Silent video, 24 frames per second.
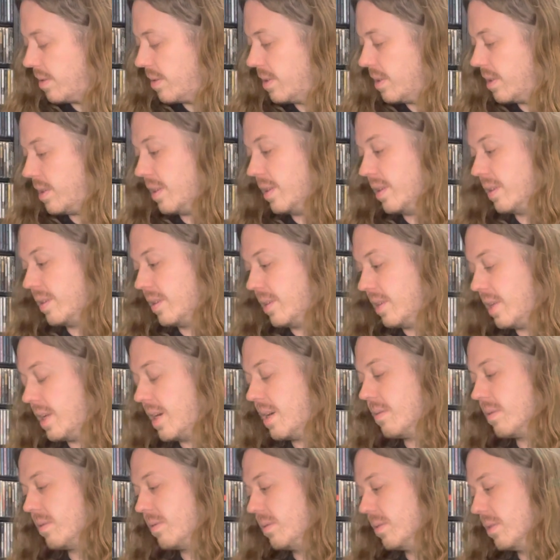All right, now
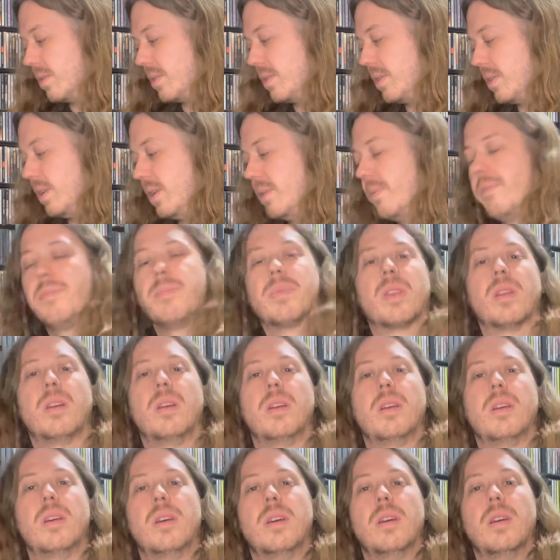we're on 14.
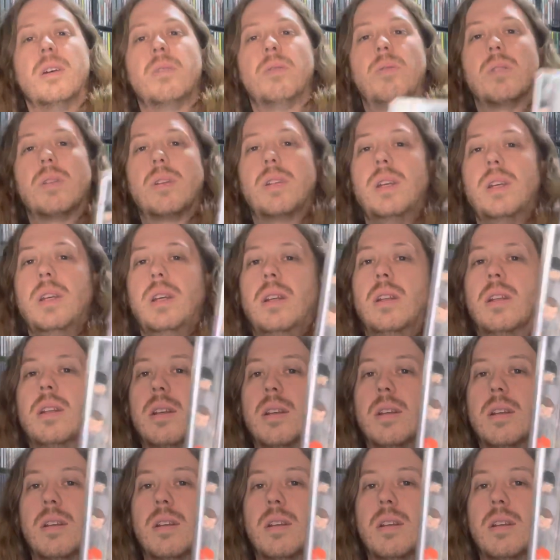14,